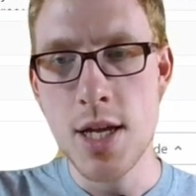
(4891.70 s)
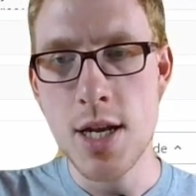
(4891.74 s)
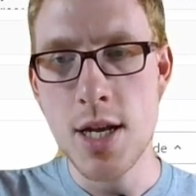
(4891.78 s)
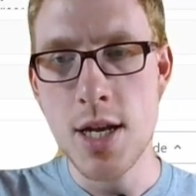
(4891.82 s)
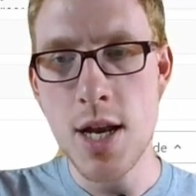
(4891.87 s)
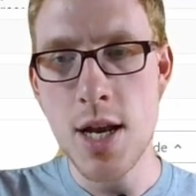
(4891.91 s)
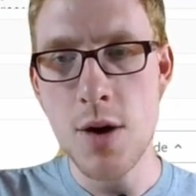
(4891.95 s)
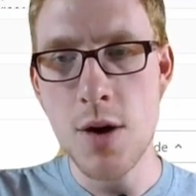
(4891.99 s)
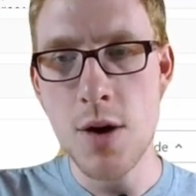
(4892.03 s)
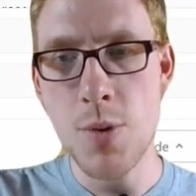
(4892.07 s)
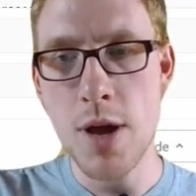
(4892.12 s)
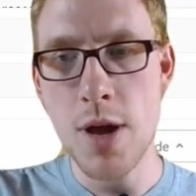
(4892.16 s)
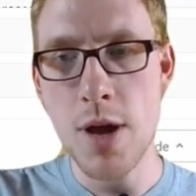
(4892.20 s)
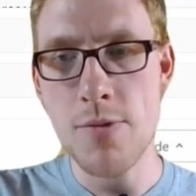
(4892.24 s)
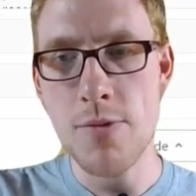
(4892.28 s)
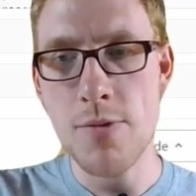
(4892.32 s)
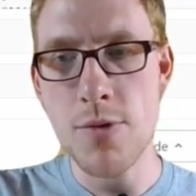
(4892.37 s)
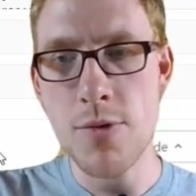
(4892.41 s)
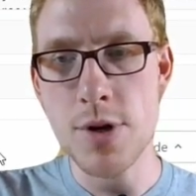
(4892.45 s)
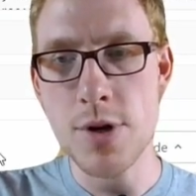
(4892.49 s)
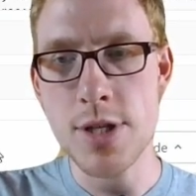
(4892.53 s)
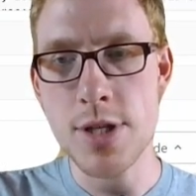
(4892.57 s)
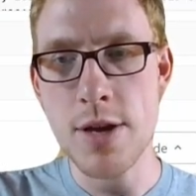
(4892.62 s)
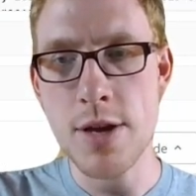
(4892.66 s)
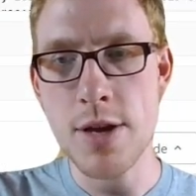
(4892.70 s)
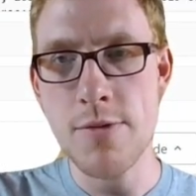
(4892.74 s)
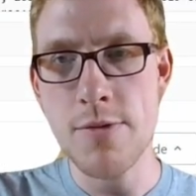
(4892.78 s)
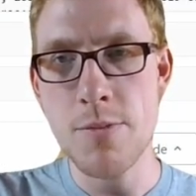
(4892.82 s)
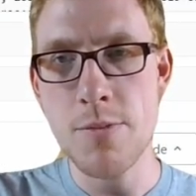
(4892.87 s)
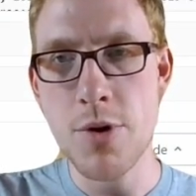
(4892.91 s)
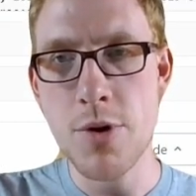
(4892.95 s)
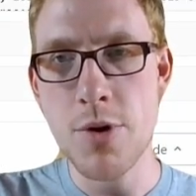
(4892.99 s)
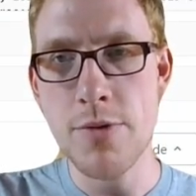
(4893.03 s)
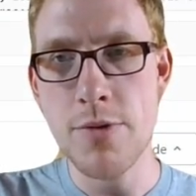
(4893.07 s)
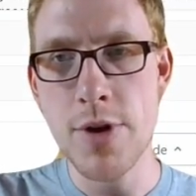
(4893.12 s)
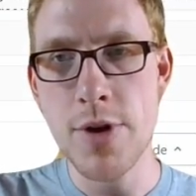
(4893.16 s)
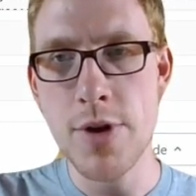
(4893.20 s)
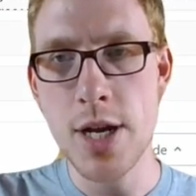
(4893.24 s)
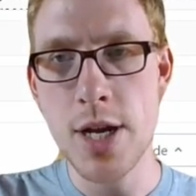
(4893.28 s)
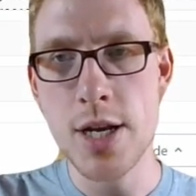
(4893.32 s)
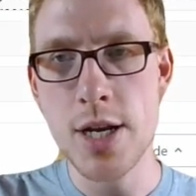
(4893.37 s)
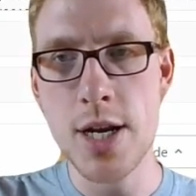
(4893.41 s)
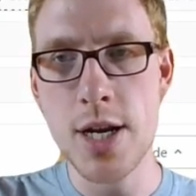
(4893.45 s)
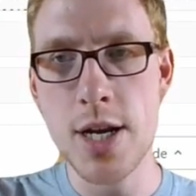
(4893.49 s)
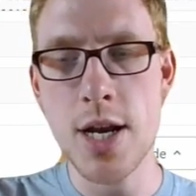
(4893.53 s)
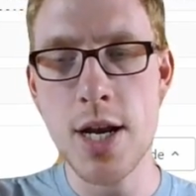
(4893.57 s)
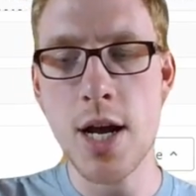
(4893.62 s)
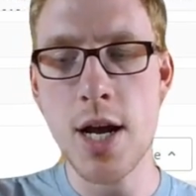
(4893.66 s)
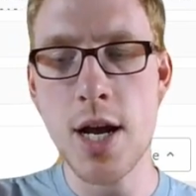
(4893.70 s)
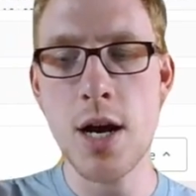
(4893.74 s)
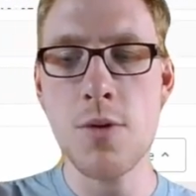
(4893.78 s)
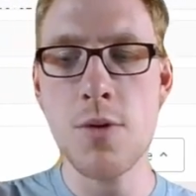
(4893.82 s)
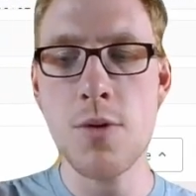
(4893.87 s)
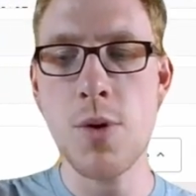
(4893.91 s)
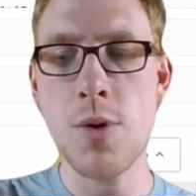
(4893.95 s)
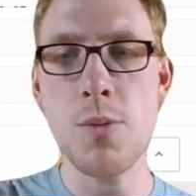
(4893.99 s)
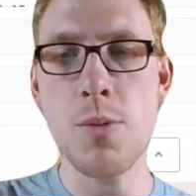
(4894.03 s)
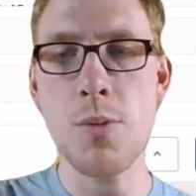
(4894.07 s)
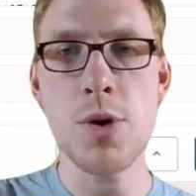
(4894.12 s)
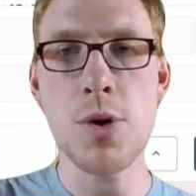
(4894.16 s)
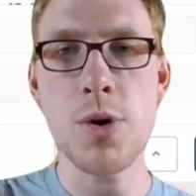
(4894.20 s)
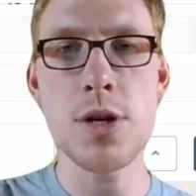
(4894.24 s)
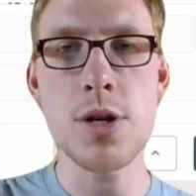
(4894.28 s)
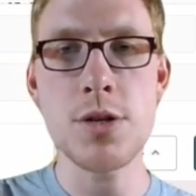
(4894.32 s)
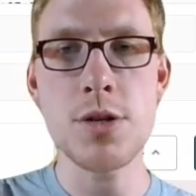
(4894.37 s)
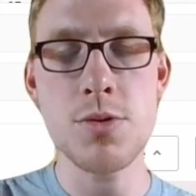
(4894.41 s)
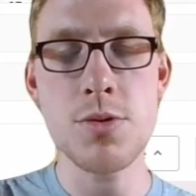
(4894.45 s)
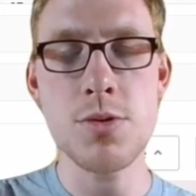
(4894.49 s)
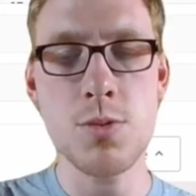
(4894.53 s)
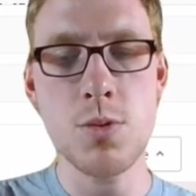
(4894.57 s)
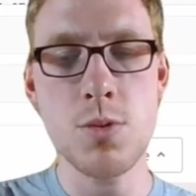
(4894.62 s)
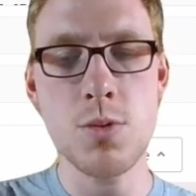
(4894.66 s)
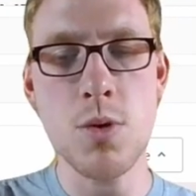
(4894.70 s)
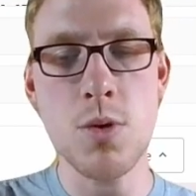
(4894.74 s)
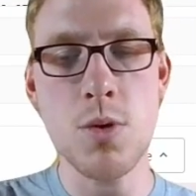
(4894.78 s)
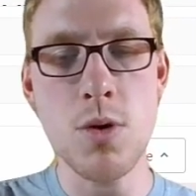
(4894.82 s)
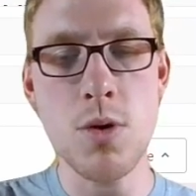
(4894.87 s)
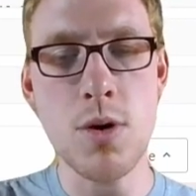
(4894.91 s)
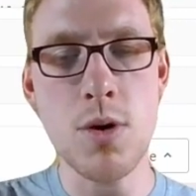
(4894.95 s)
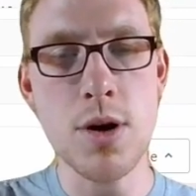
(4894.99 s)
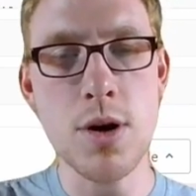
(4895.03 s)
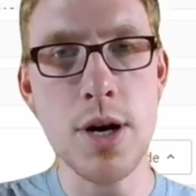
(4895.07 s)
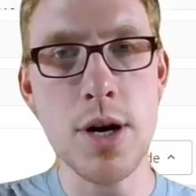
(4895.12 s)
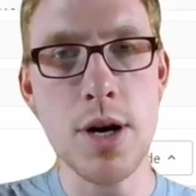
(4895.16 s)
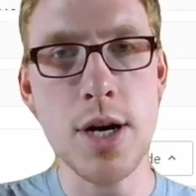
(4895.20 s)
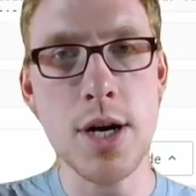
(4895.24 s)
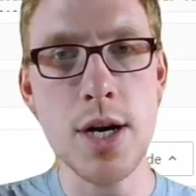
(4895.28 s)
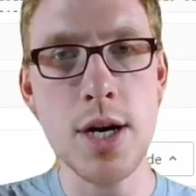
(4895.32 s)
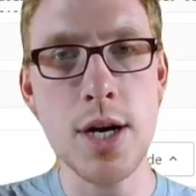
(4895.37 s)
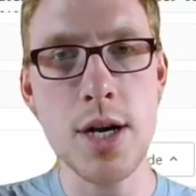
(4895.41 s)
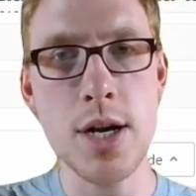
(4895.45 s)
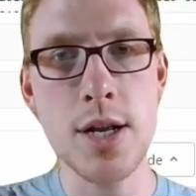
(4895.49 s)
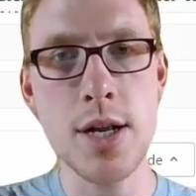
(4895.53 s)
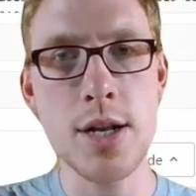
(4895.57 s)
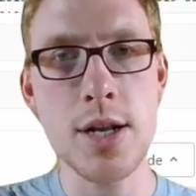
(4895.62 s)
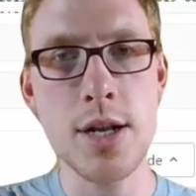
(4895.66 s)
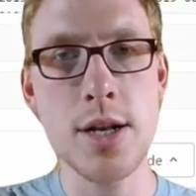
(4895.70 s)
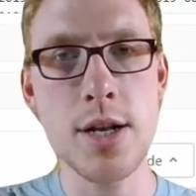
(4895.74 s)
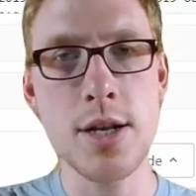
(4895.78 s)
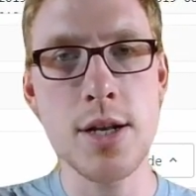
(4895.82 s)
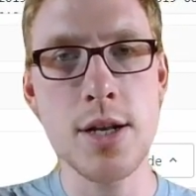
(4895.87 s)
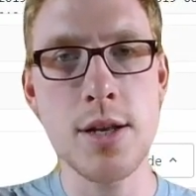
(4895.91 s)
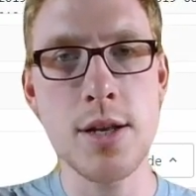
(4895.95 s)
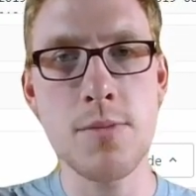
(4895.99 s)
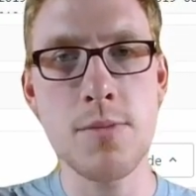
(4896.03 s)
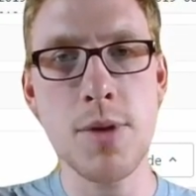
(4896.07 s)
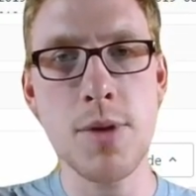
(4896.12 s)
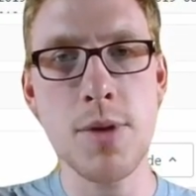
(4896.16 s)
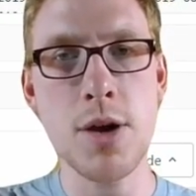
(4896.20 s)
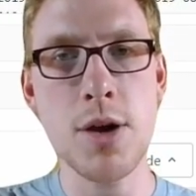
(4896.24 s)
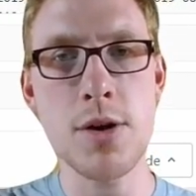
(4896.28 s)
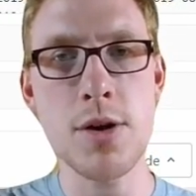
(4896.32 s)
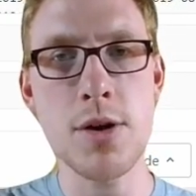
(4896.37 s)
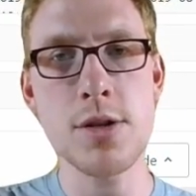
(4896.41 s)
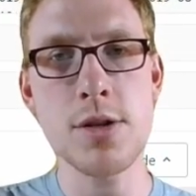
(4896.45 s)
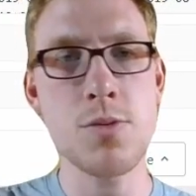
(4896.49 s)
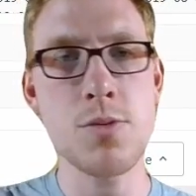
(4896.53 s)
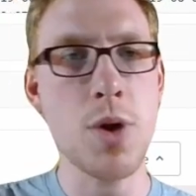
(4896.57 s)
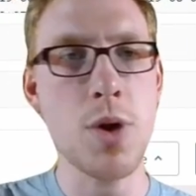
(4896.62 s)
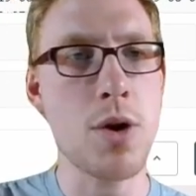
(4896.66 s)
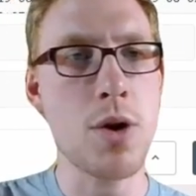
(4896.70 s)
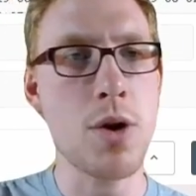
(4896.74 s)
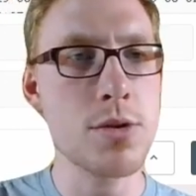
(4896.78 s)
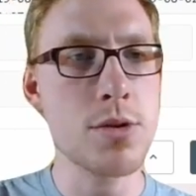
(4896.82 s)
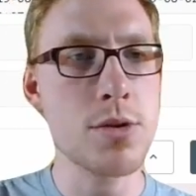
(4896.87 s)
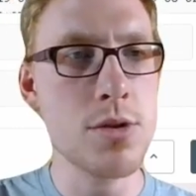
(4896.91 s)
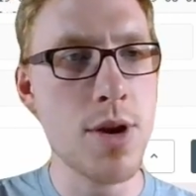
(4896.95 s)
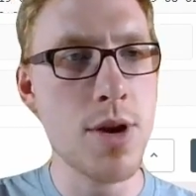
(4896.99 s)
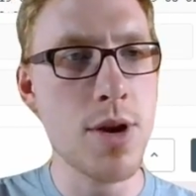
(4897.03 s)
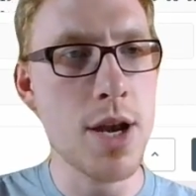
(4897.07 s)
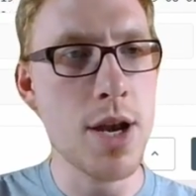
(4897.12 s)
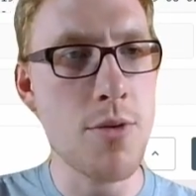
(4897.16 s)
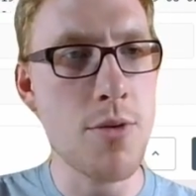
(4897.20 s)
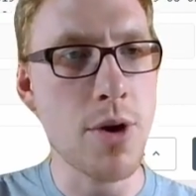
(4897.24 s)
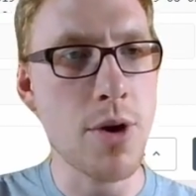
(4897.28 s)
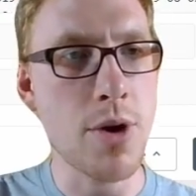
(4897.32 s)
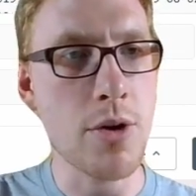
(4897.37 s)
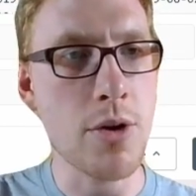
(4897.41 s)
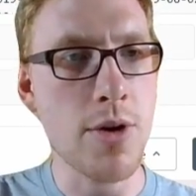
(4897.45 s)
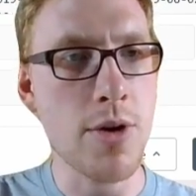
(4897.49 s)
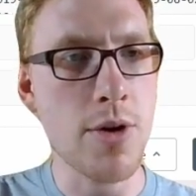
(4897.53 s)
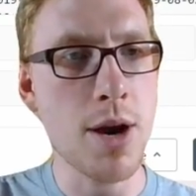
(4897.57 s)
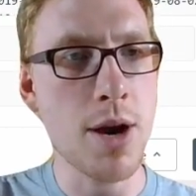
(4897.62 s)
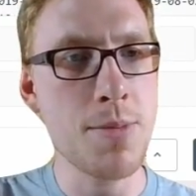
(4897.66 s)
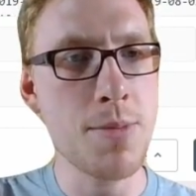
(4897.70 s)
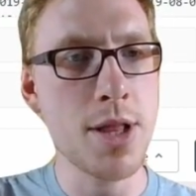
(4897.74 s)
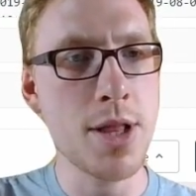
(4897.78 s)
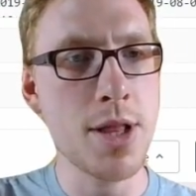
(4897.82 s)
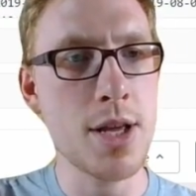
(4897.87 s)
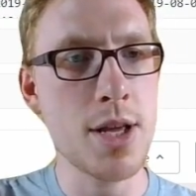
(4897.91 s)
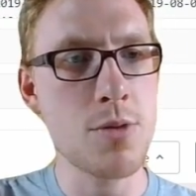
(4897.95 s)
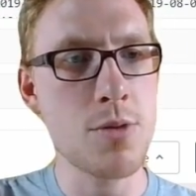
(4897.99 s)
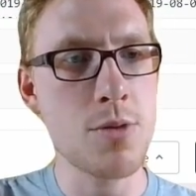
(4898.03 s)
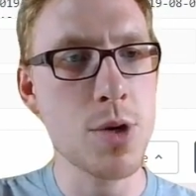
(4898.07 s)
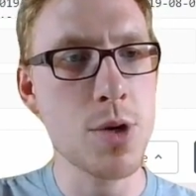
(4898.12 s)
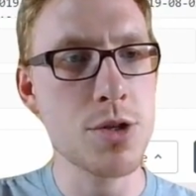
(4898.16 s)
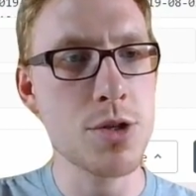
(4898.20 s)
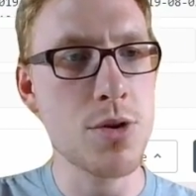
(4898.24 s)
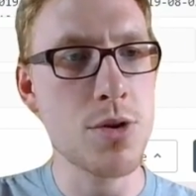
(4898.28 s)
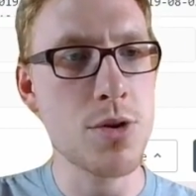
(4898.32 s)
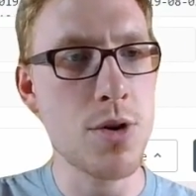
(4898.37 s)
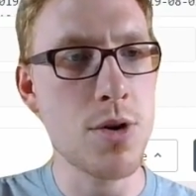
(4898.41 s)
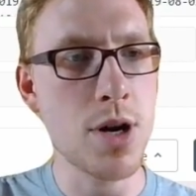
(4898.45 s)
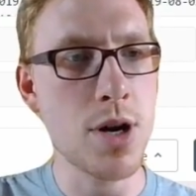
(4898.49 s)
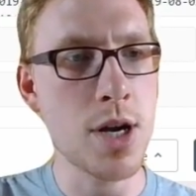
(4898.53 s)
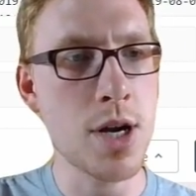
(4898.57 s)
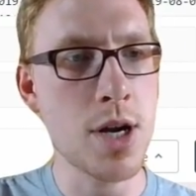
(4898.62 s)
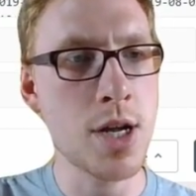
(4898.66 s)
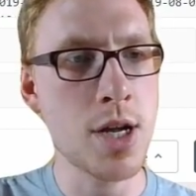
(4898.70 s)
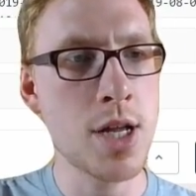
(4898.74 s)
Now we have 4, 7, perfect. And now we want to order, because we also had a requirement that we should order.